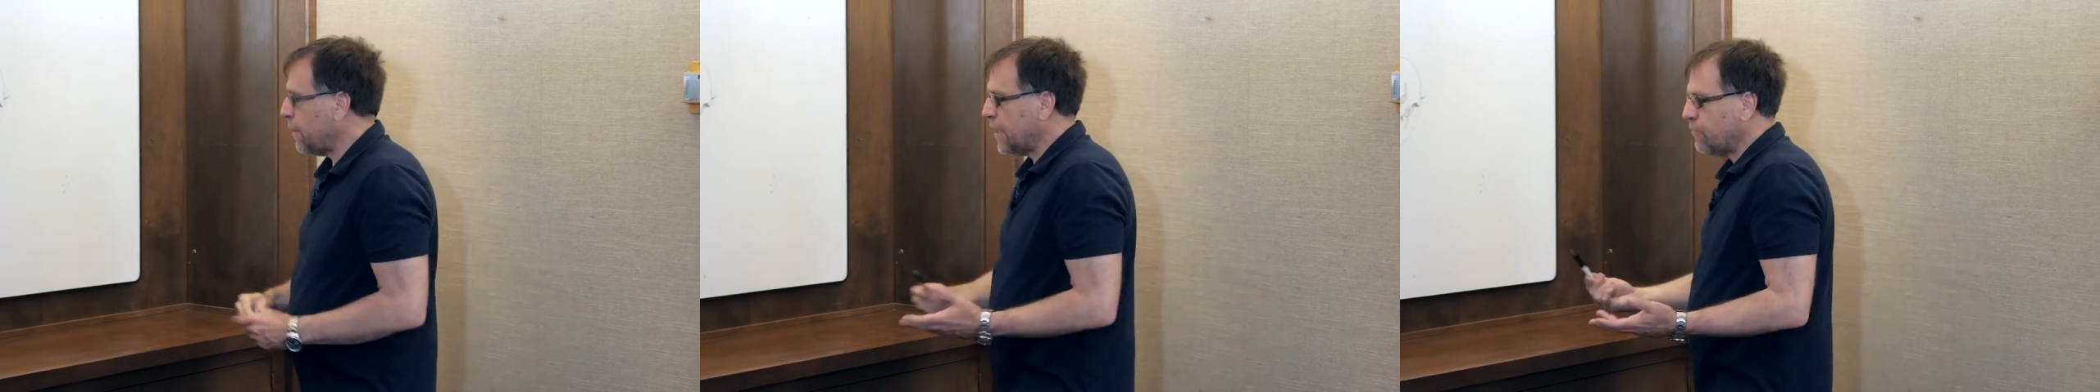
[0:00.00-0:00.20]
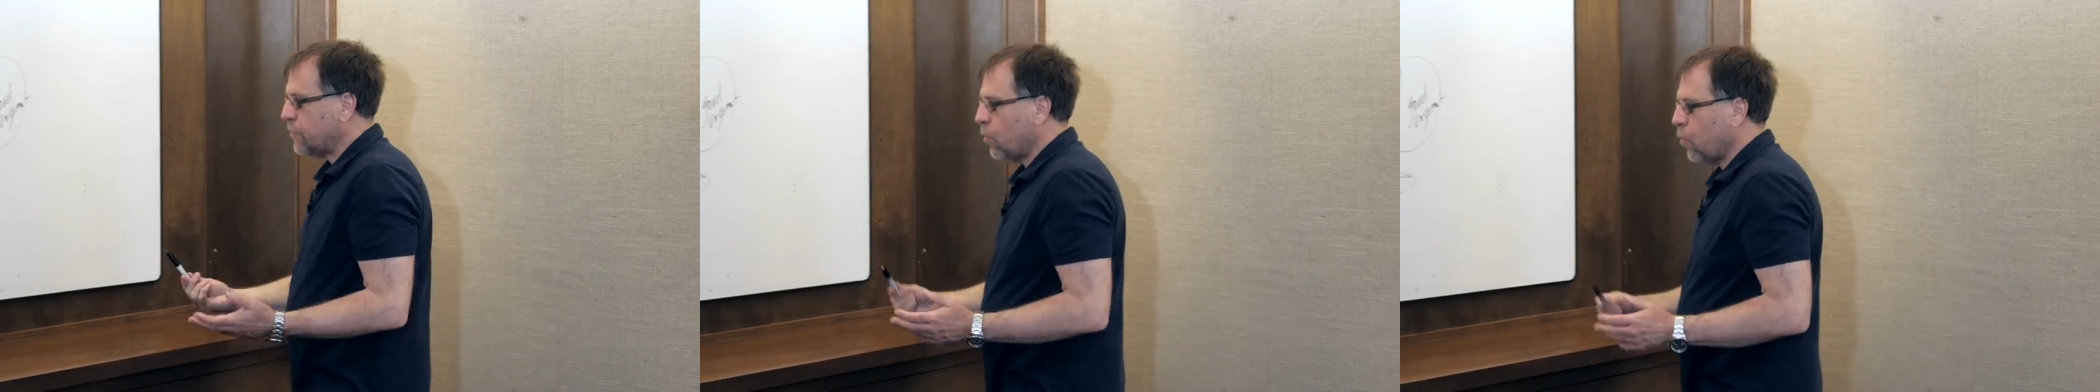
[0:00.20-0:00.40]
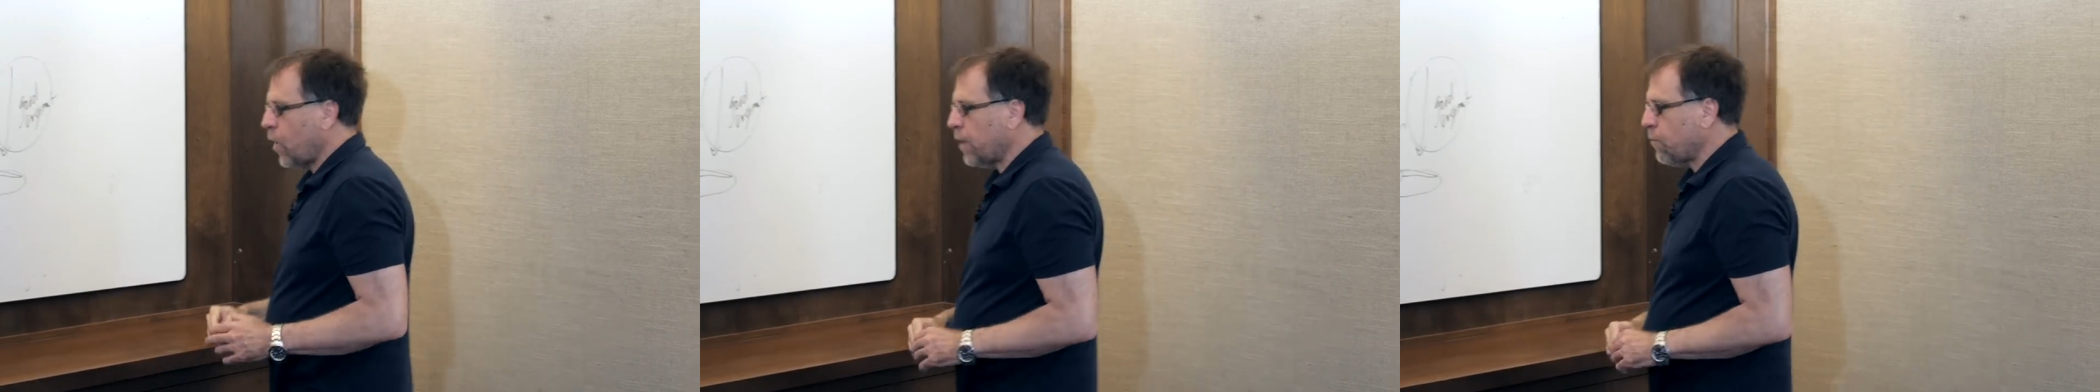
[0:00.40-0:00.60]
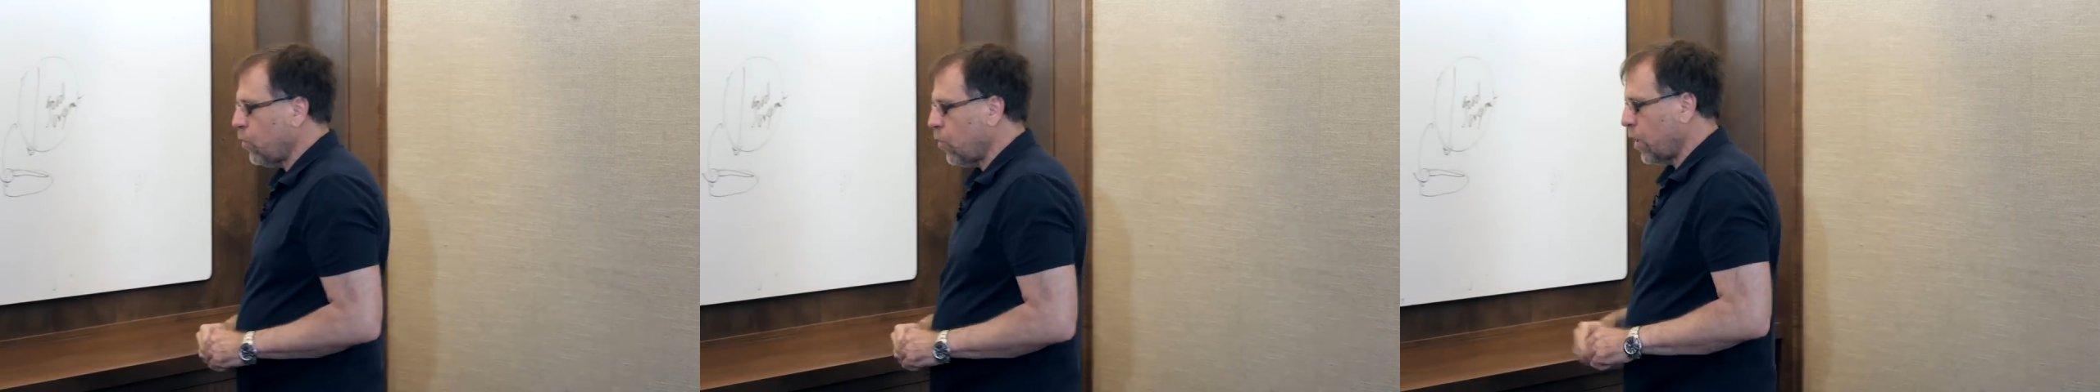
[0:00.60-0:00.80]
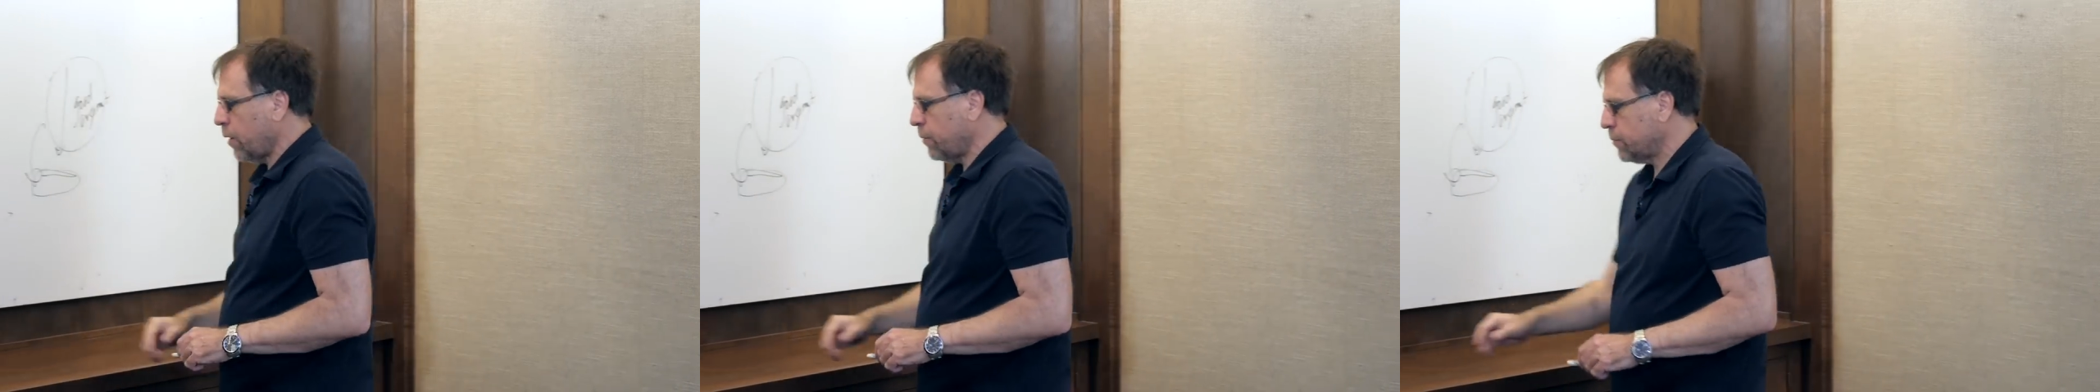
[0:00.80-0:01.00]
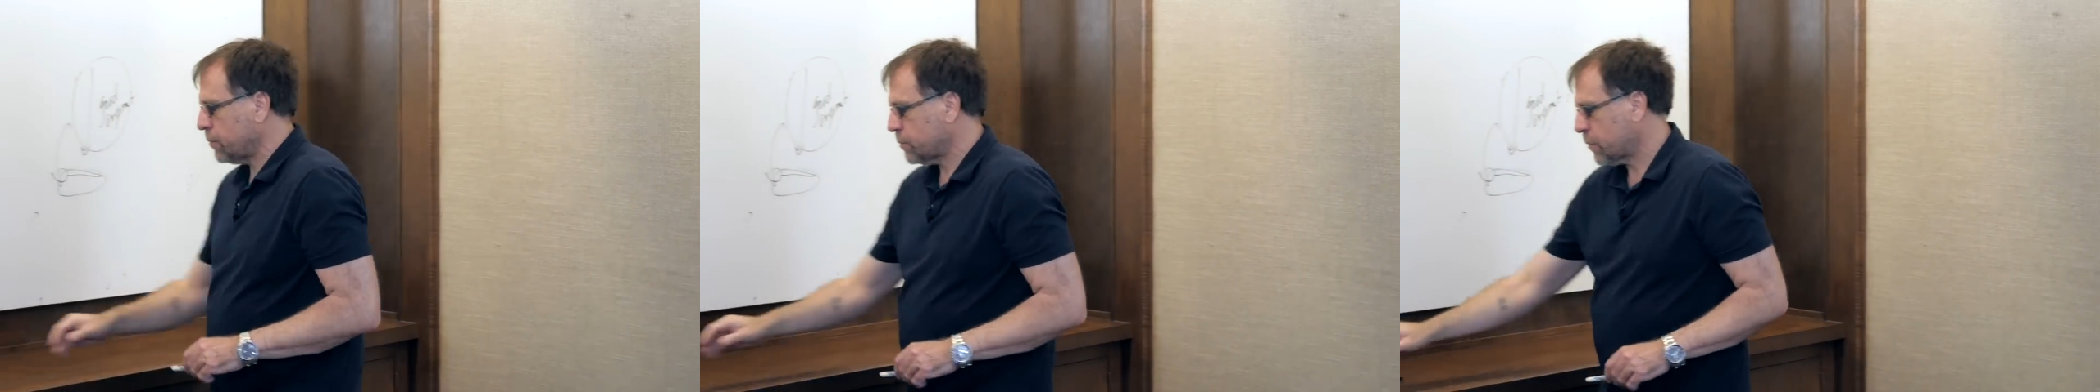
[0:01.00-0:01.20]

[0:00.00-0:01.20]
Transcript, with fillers: me give you one more